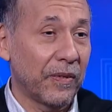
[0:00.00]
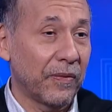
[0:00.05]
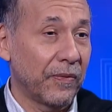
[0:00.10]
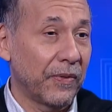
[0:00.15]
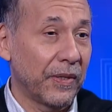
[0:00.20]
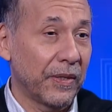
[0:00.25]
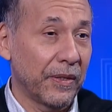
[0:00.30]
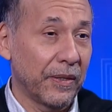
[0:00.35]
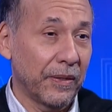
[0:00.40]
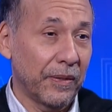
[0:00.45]
of
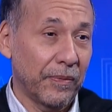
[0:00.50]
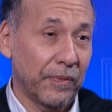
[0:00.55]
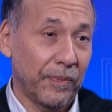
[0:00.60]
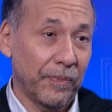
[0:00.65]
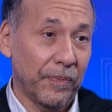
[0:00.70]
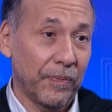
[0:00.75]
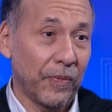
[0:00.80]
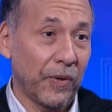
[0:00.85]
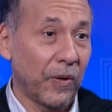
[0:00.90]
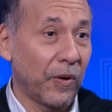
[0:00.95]
the
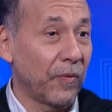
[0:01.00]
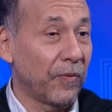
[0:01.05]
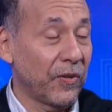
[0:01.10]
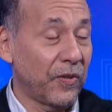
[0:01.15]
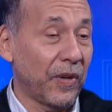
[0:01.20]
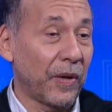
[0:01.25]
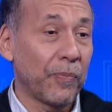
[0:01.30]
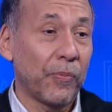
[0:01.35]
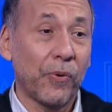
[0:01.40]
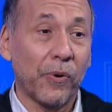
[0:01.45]

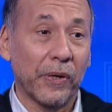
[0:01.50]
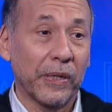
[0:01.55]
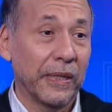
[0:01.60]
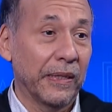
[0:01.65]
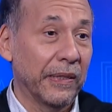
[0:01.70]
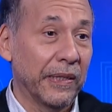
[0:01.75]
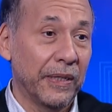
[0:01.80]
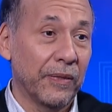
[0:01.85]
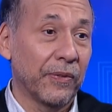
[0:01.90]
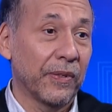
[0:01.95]
oversight board
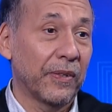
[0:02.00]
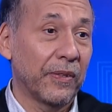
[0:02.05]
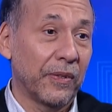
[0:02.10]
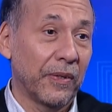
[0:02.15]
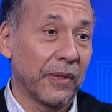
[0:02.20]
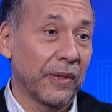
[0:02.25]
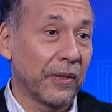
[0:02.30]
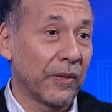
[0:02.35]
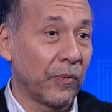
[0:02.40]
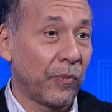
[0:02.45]
and leave it
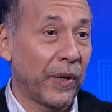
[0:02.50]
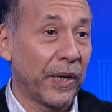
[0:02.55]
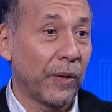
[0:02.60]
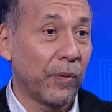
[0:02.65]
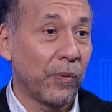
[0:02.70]
the, the and way. And